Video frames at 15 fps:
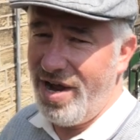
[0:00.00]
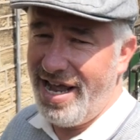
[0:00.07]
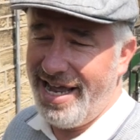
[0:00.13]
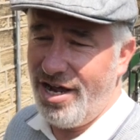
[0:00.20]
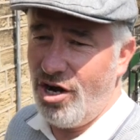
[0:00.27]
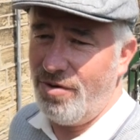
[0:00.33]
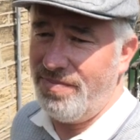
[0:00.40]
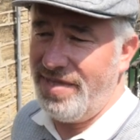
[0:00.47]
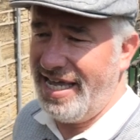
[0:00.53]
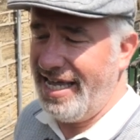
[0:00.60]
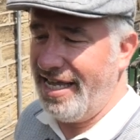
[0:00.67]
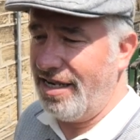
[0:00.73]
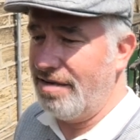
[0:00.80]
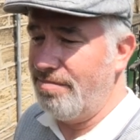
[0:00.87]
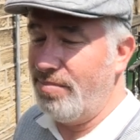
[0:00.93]
way up the
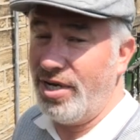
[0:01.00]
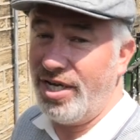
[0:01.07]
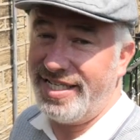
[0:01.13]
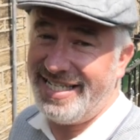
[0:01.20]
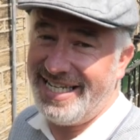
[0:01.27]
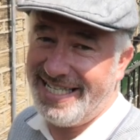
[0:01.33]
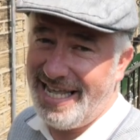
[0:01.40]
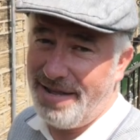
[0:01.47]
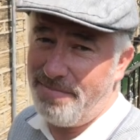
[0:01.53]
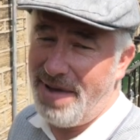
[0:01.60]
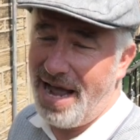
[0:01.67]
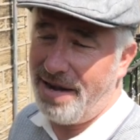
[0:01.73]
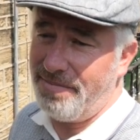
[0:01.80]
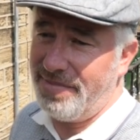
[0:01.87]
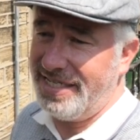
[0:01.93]
hill, burst its
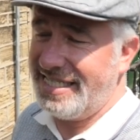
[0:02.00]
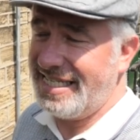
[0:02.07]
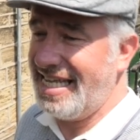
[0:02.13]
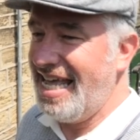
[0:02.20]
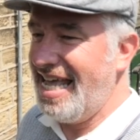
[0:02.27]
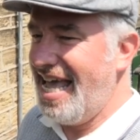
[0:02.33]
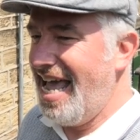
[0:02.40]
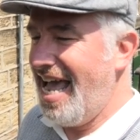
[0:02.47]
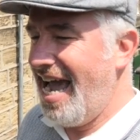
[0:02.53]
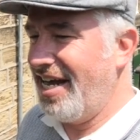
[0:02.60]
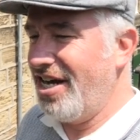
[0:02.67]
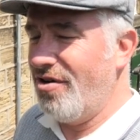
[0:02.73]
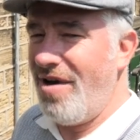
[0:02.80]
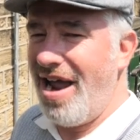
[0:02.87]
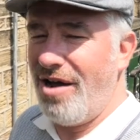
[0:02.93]
embankment,
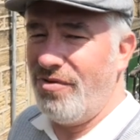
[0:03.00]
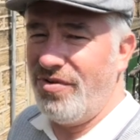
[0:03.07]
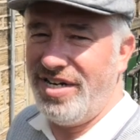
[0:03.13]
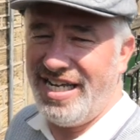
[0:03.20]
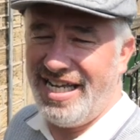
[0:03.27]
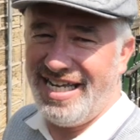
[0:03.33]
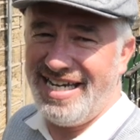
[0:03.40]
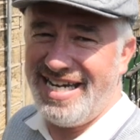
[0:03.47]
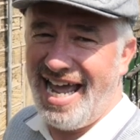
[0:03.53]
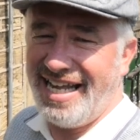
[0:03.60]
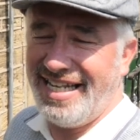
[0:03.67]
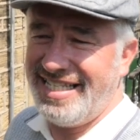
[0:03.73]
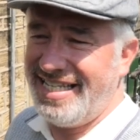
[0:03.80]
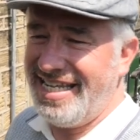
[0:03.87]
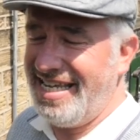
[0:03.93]
and around
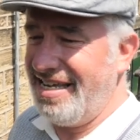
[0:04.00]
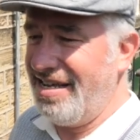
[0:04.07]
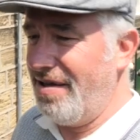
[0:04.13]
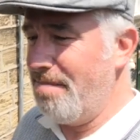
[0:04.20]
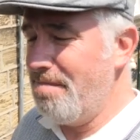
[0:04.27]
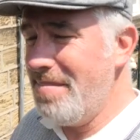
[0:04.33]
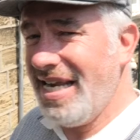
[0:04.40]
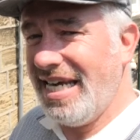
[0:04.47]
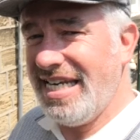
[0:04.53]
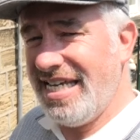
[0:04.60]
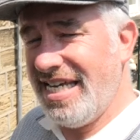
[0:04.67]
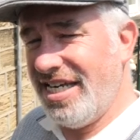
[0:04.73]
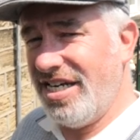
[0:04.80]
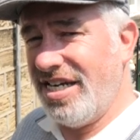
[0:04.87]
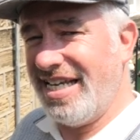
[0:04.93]
90
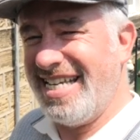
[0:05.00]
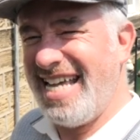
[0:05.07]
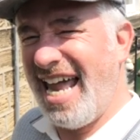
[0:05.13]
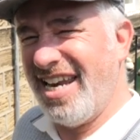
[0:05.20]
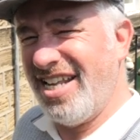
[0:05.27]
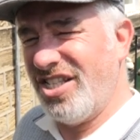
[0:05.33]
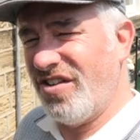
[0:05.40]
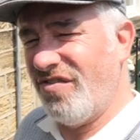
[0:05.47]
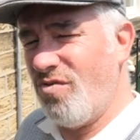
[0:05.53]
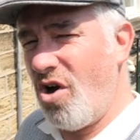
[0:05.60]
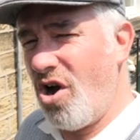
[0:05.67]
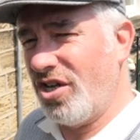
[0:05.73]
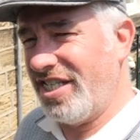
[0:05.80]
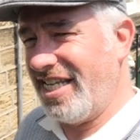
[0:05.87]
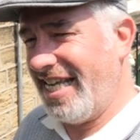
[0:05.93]
million gallons of
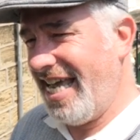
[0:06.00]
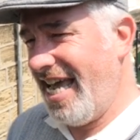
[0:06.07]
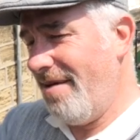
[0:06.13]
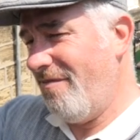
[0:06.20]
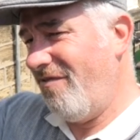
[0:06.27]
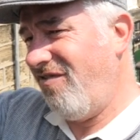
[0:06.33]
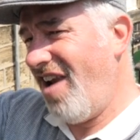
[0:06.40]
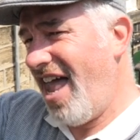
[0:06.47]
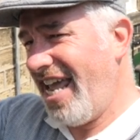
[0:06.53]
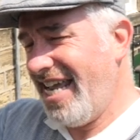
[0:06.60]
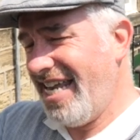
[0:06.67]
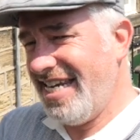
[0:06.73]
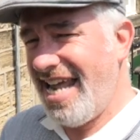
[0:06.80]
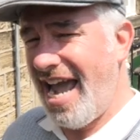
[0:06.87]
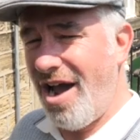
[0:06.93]
water came
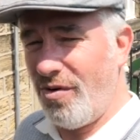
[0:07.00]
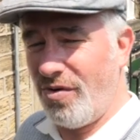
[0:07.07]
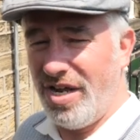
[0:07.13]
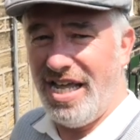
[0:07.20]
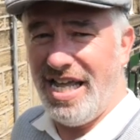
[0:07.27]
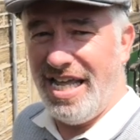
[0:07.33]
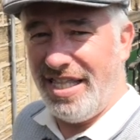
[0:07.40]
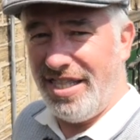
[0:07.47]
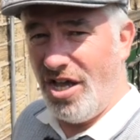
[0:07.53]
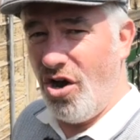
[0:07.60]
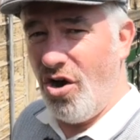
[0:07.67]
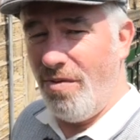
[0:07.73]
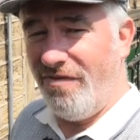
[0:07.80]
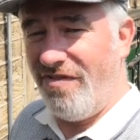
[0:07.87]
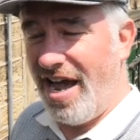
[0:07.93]
flying down the
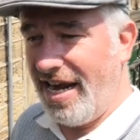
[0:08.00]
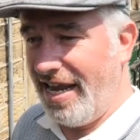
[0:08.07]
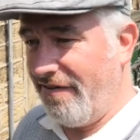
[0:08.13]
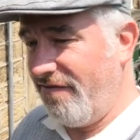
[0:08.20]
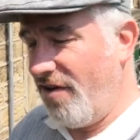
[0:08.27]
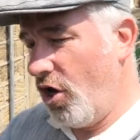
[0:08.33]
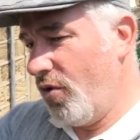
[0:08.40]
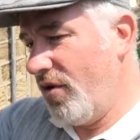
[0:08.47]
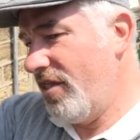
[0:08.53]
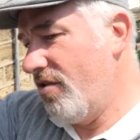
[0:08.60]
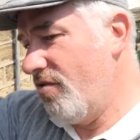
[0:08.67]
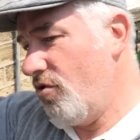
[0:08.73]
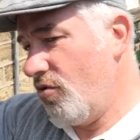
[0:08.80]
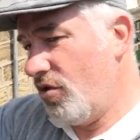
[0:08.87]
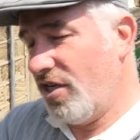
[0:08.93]
Holme Valley, following
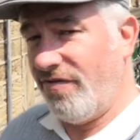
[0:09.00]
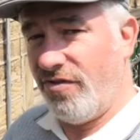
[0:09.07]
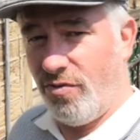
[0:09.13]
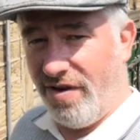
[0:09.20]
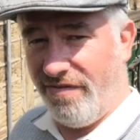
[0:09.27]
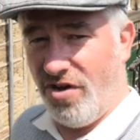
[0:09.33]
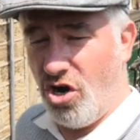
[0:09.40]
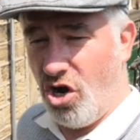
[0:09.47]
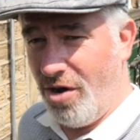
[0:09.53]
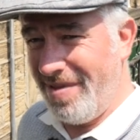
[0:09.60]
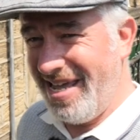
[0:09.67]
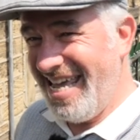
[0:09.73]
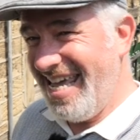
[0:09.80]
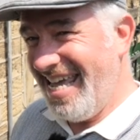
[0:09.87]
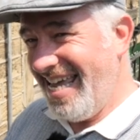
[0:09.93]
the route of the River Holme
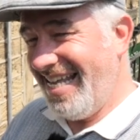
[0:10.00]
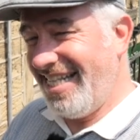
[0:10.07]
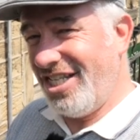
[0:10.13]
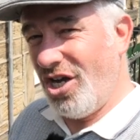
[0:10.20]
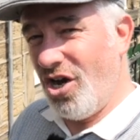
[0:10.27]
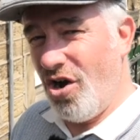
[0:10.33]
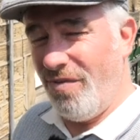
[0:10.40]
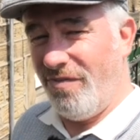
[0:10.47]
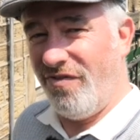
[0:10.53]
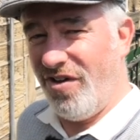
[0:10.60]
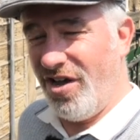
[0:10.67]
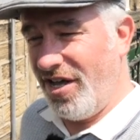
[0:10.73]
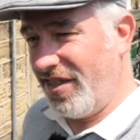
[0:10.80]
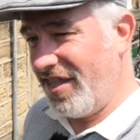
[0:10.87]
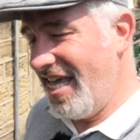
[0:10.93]
into
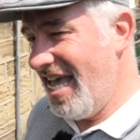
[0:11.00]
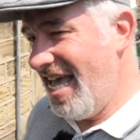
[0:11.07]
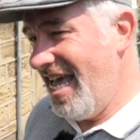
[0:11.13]
Holmfirth,